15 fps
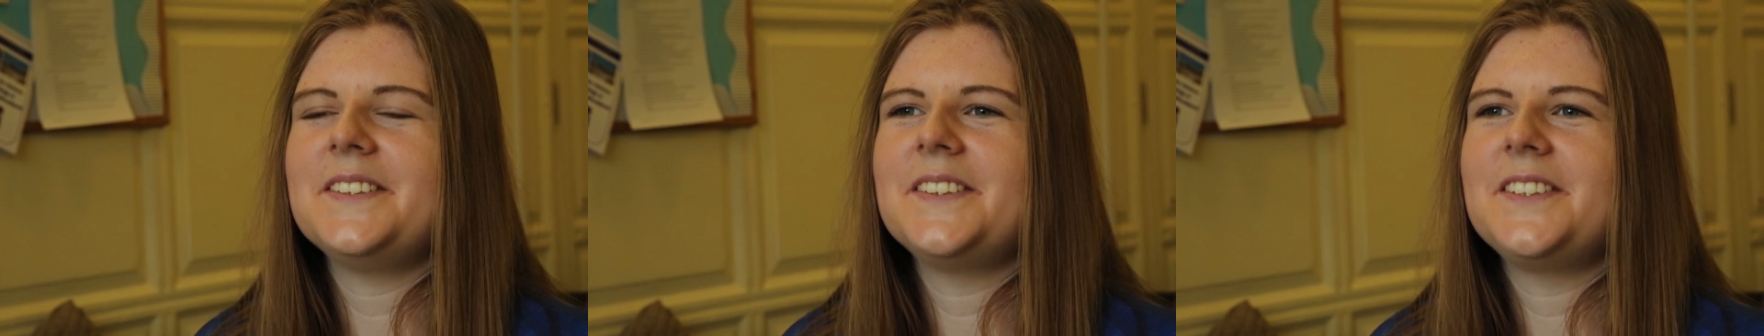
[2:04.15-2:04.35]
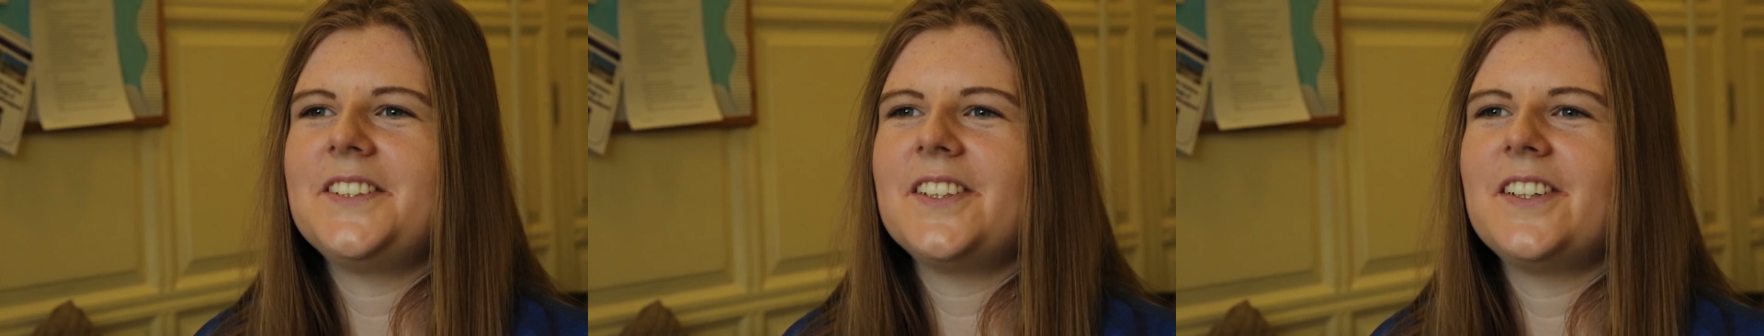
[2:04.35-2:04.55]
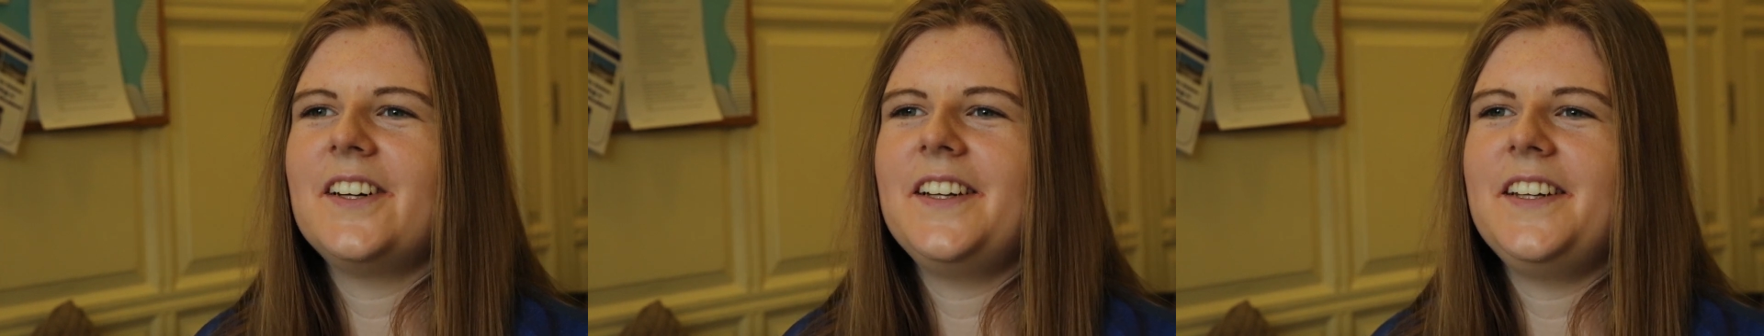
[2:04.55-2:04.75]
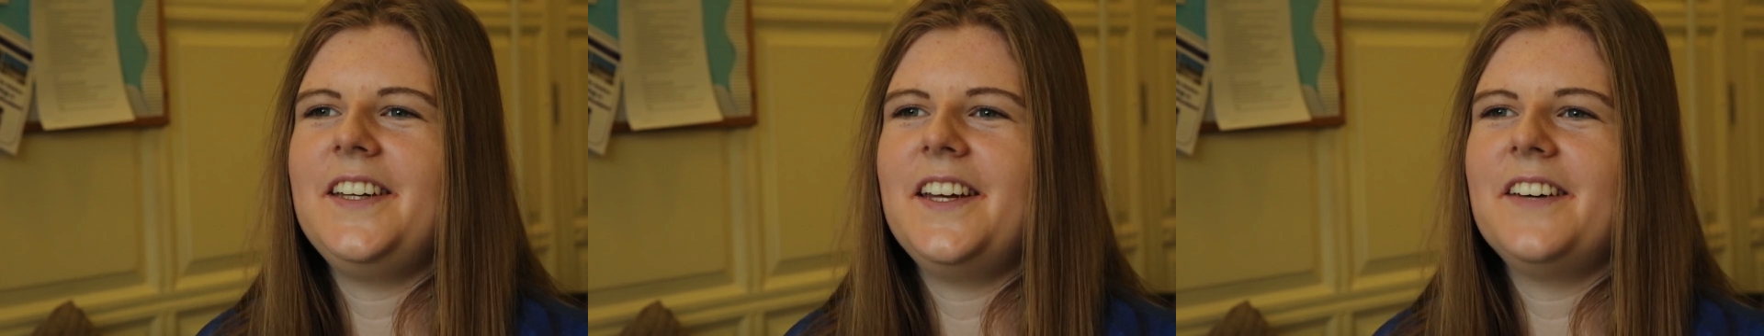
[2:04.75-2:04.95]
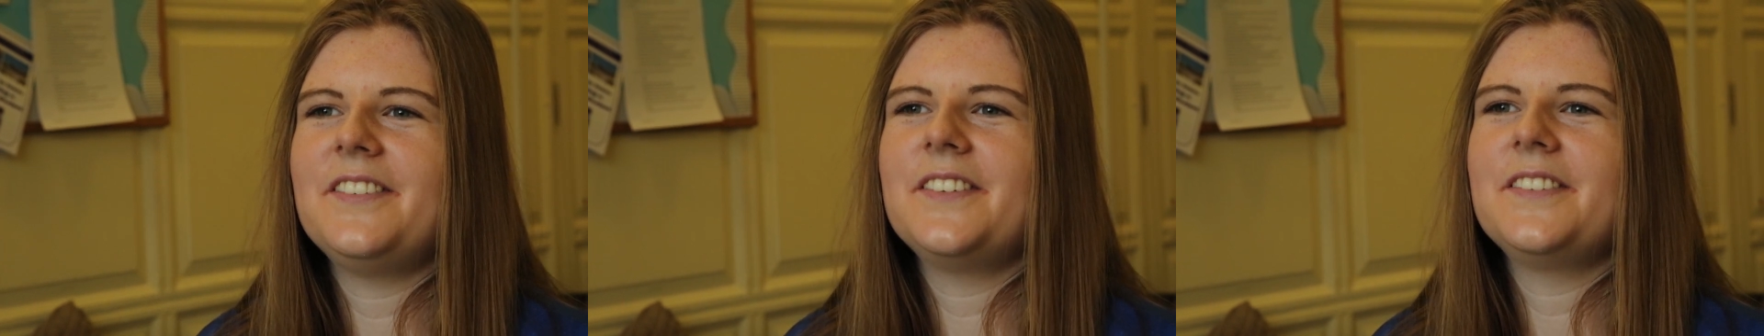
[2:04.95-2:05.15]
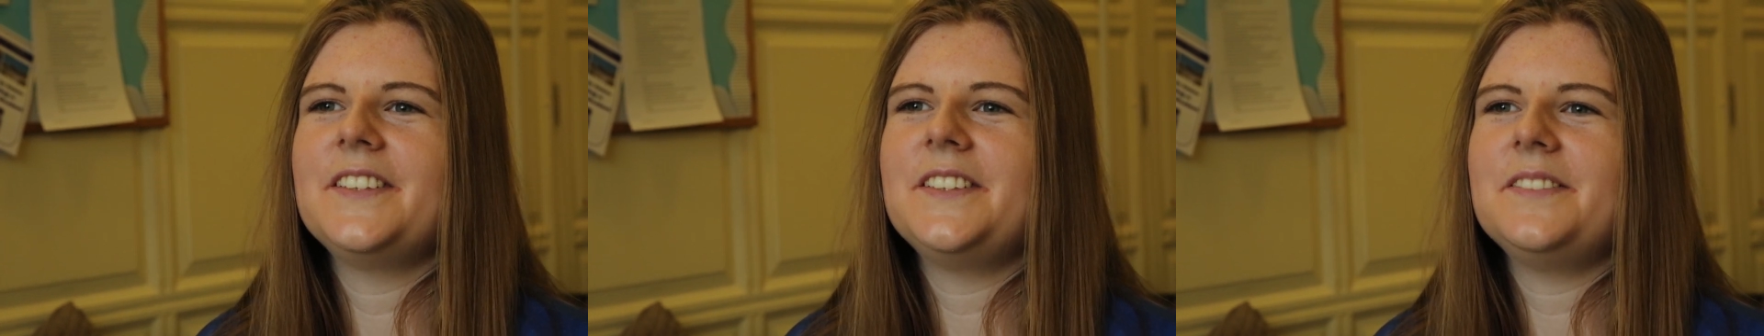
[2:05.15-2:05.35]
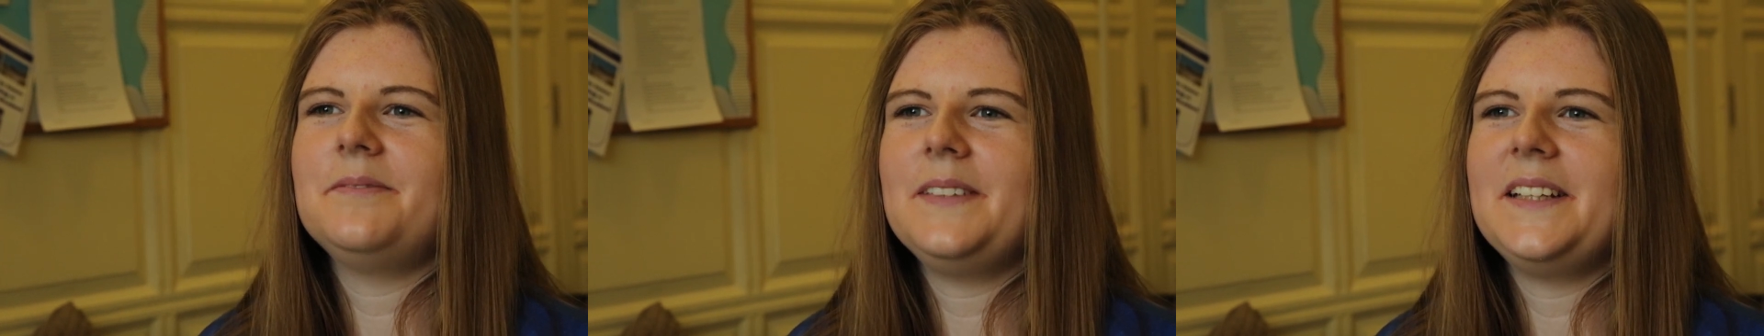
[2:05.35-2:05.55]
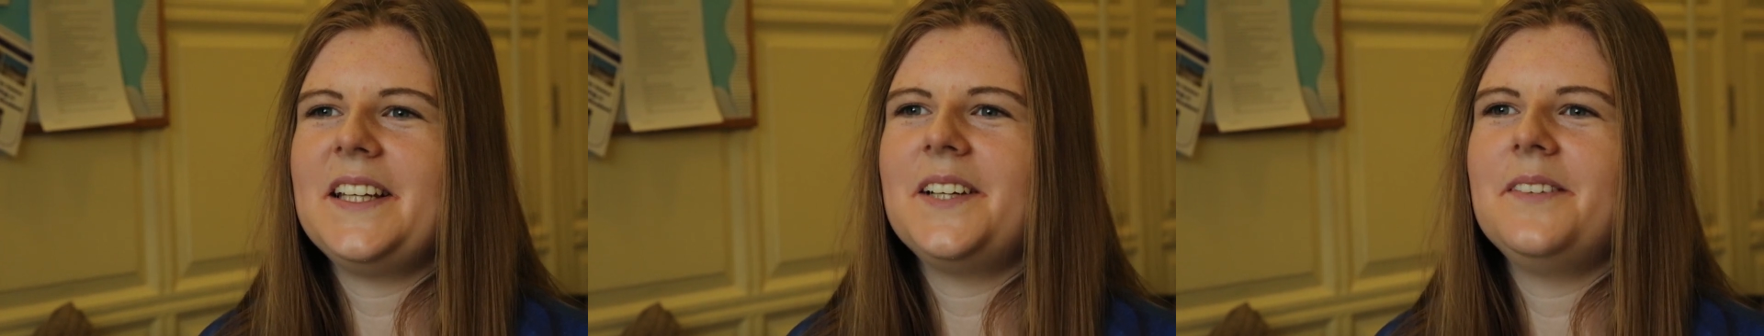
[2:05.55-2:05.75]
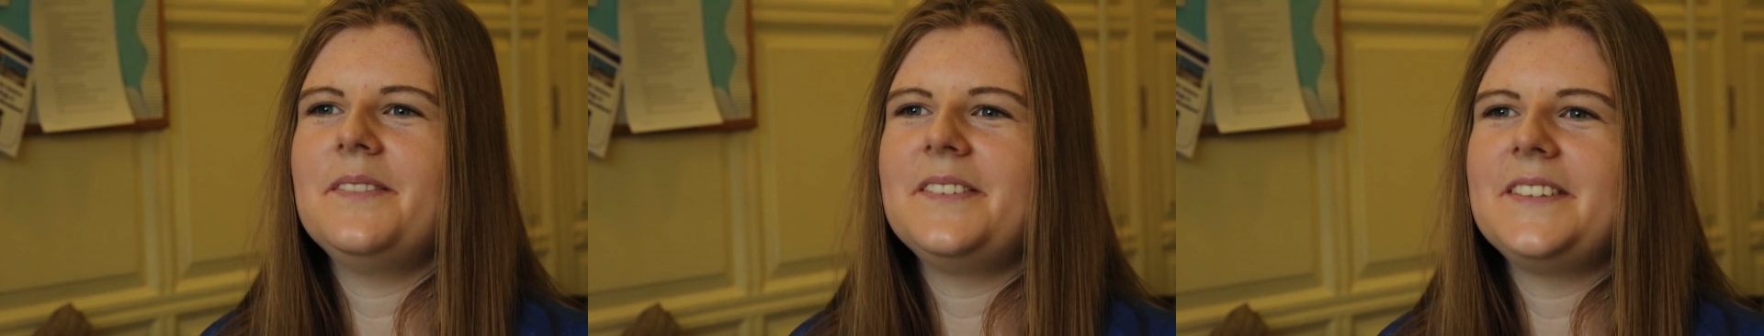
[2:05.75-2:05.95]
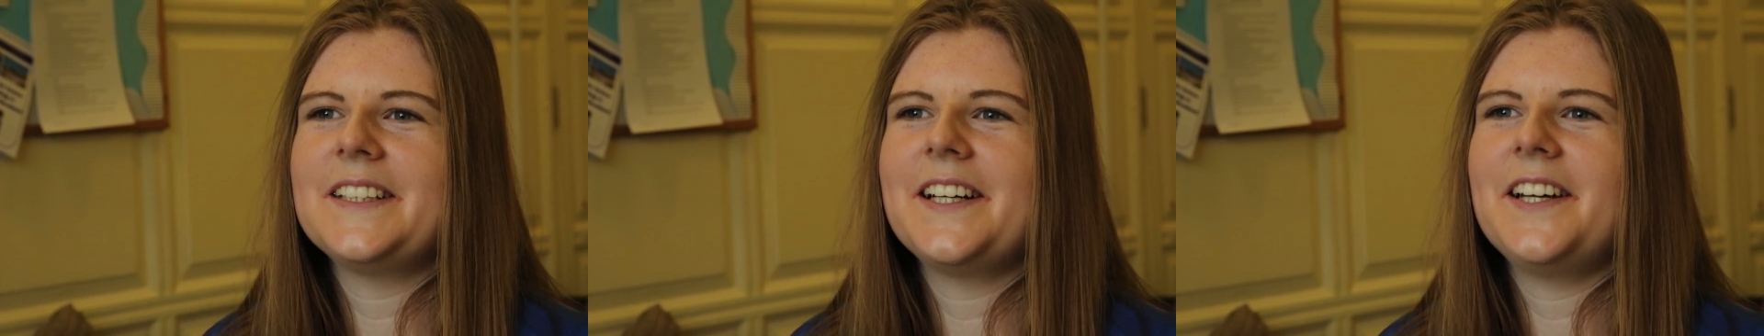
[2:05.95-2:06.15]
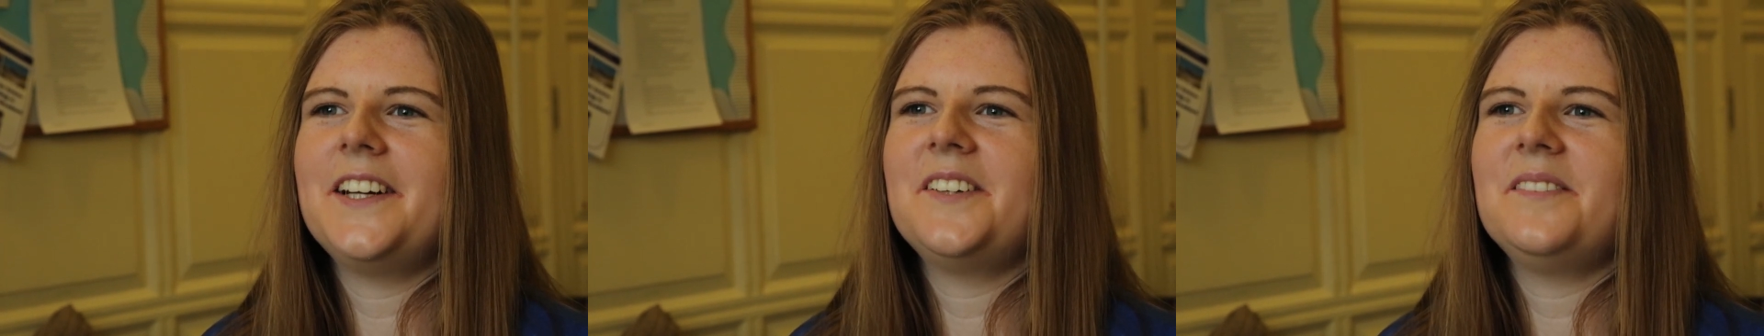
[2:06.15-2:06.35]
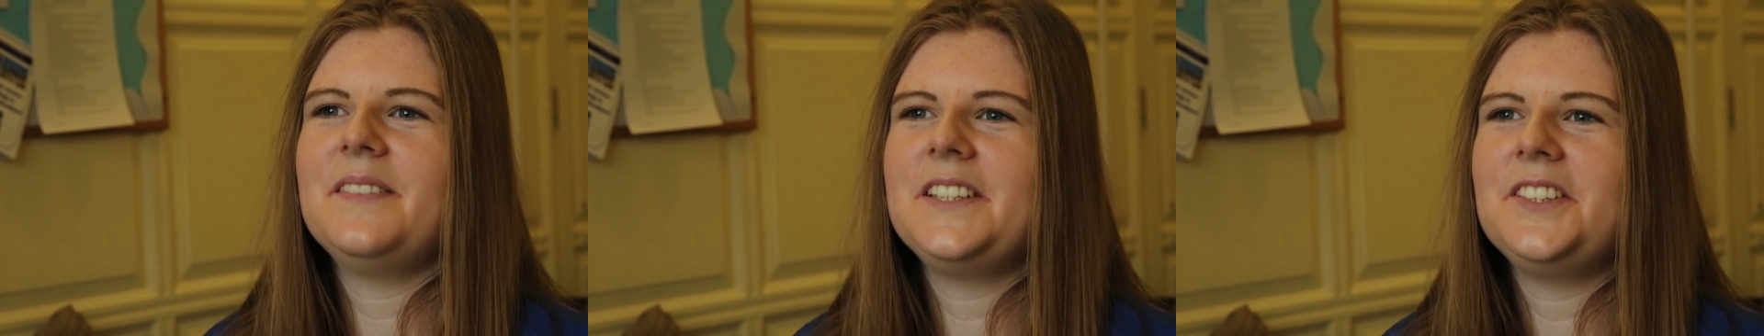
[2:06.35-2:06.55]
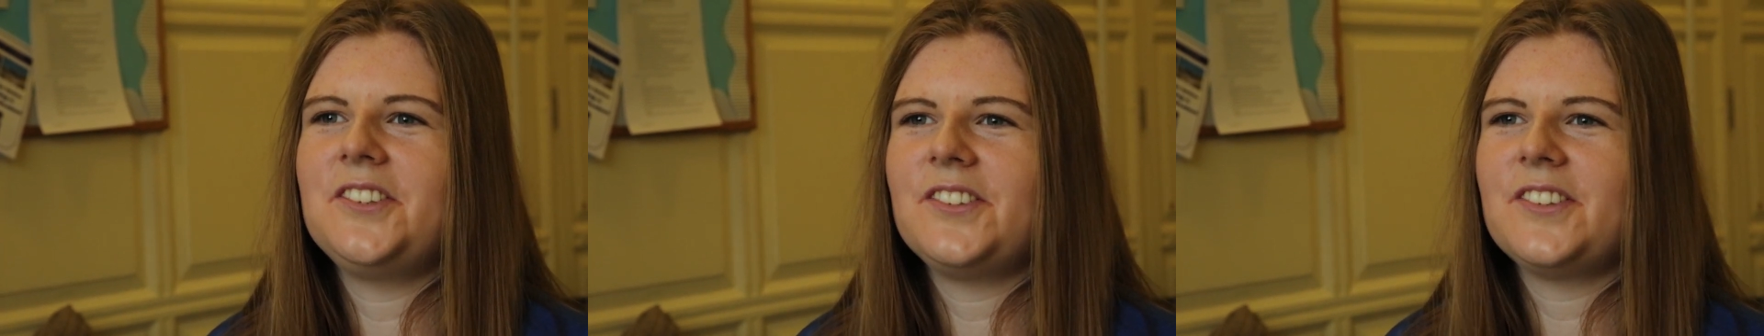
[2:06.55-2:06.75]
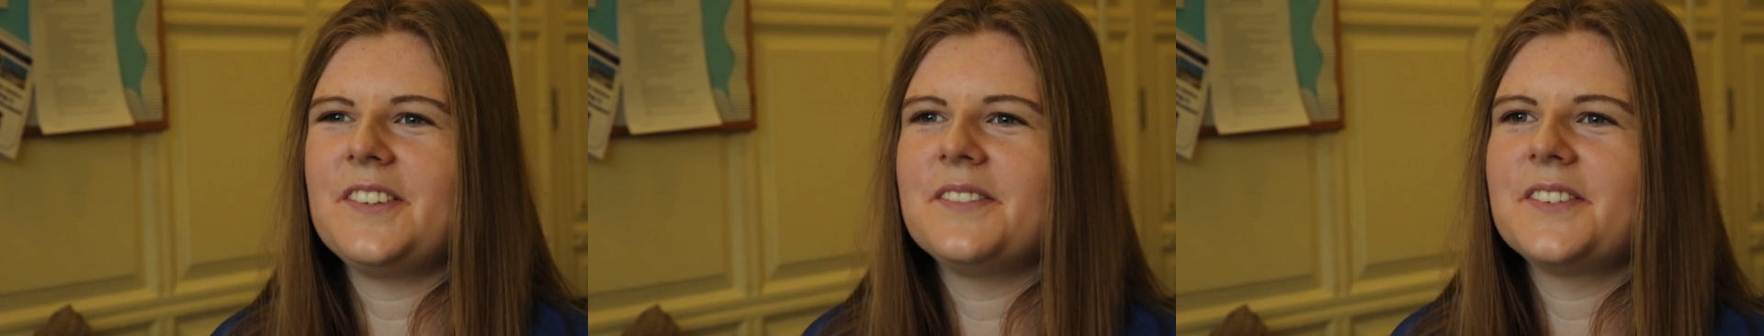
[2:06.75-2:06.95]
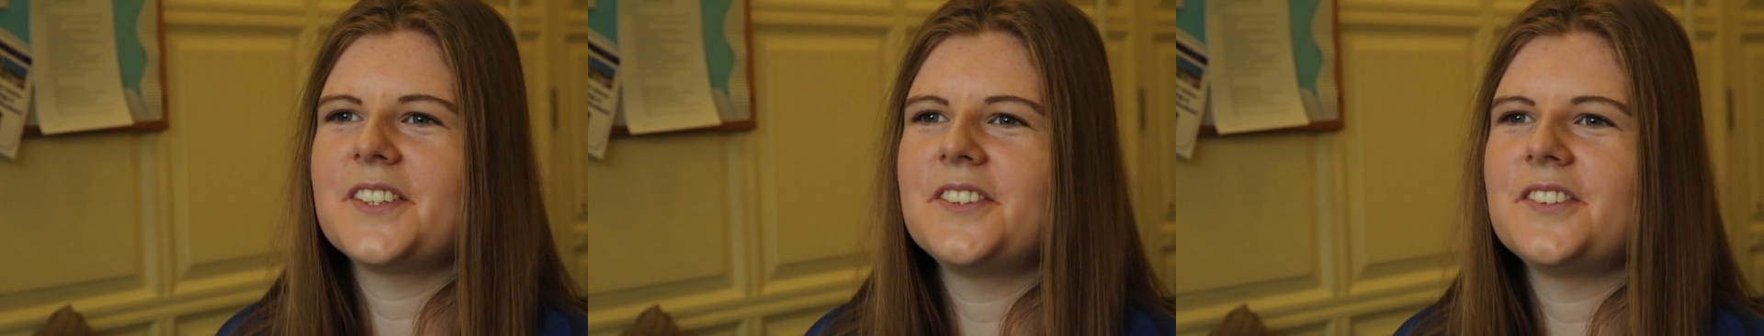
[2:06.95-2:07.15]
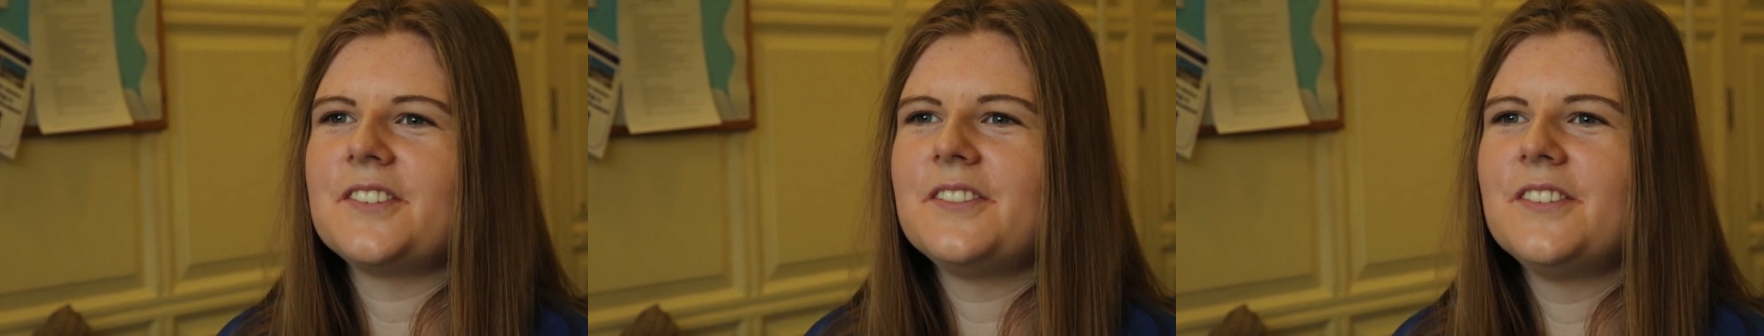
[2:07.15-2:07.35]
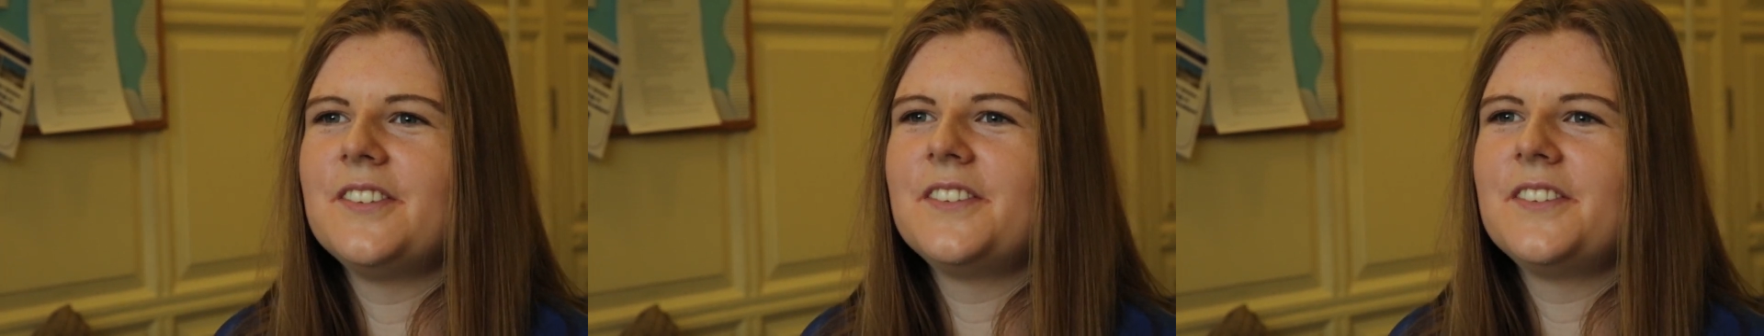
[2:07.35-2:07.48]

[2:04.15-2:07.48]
which I never would have been able to get at mainstream school.